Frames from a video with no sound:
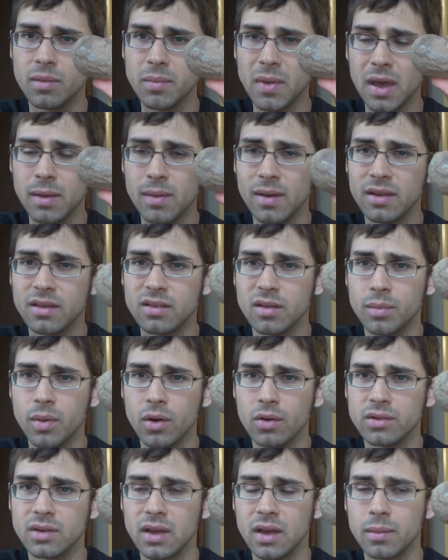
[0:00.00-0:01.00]
mamey
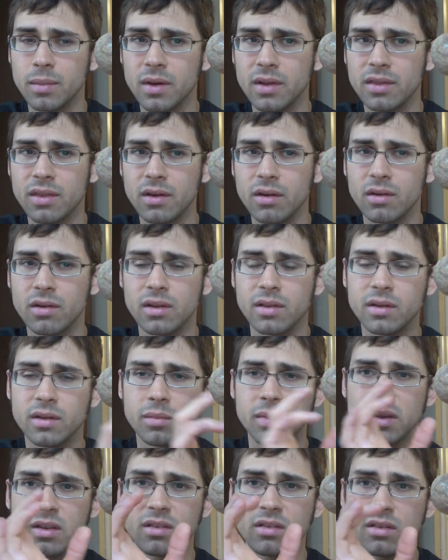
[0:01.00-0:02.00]
sapote, but they're a little bit